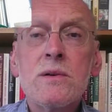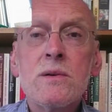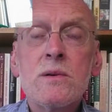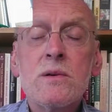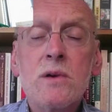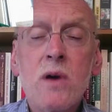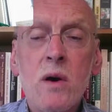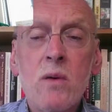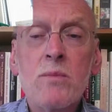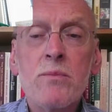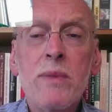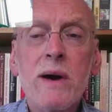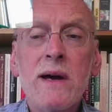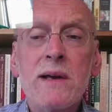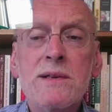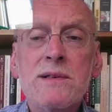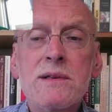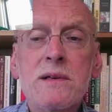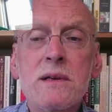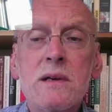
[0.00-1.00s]
to
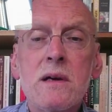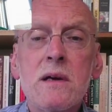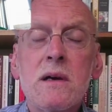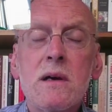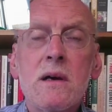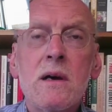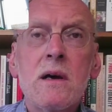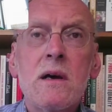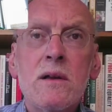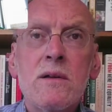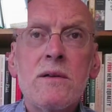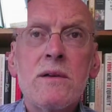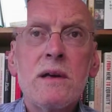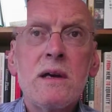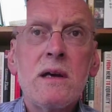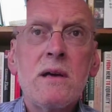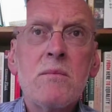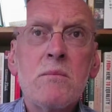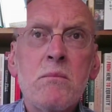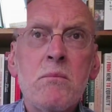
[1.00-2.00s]
combat
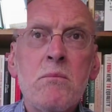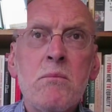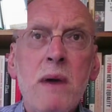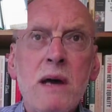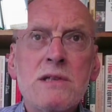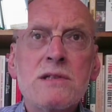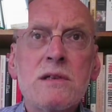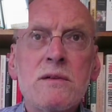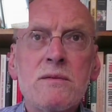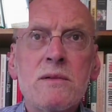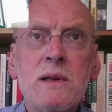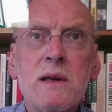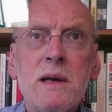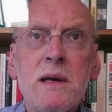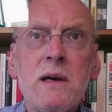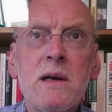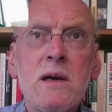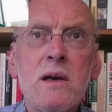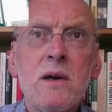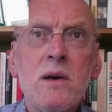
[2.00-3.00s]
the
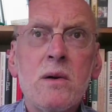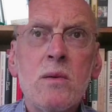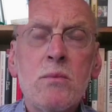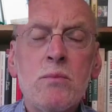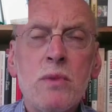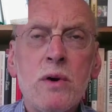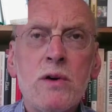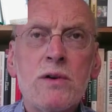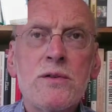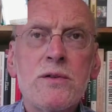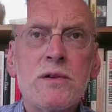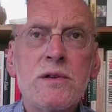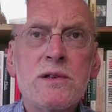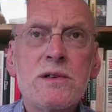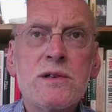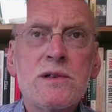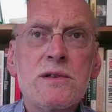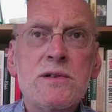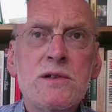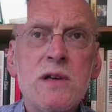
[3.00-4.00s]
massively
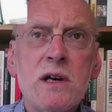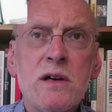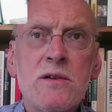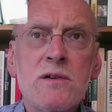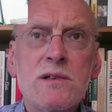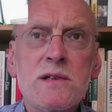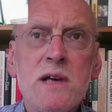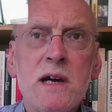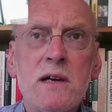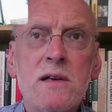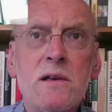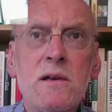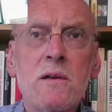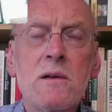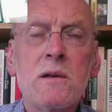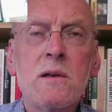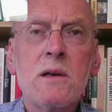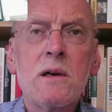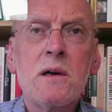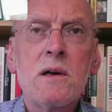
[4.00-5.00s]
murderous,
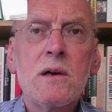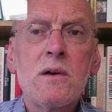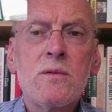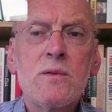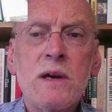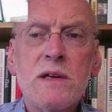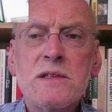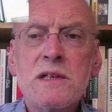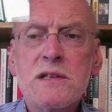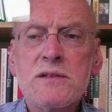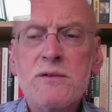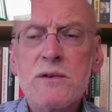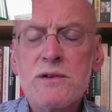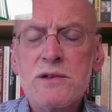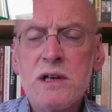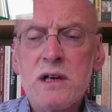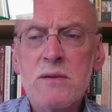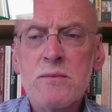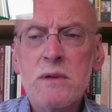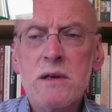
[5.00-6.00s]
genocidal,
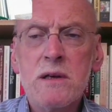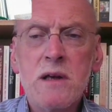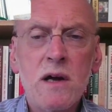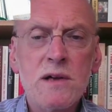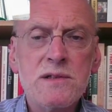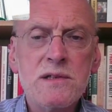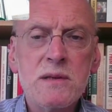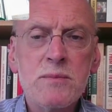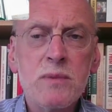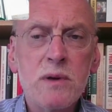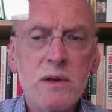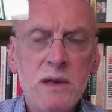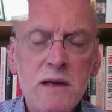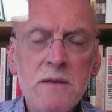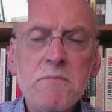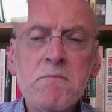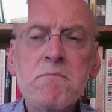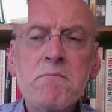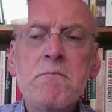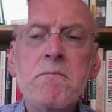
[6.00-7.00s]
racist regime in Nazi
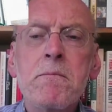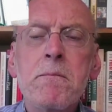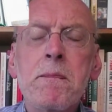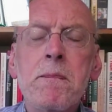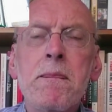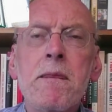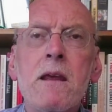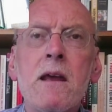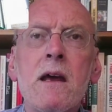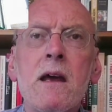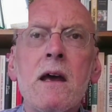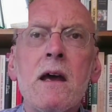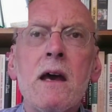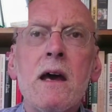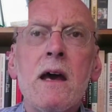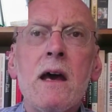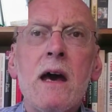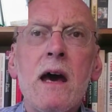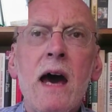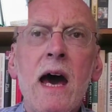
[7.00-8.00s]
Berlin.
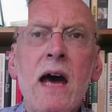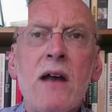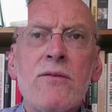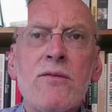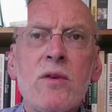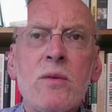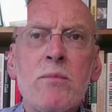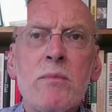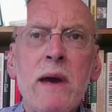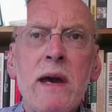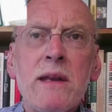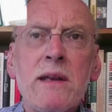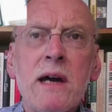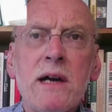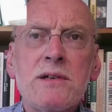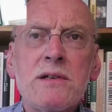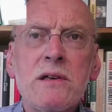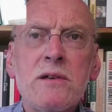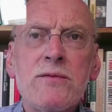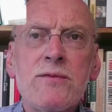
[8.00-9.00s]
And from
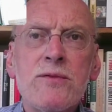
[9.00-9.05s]
May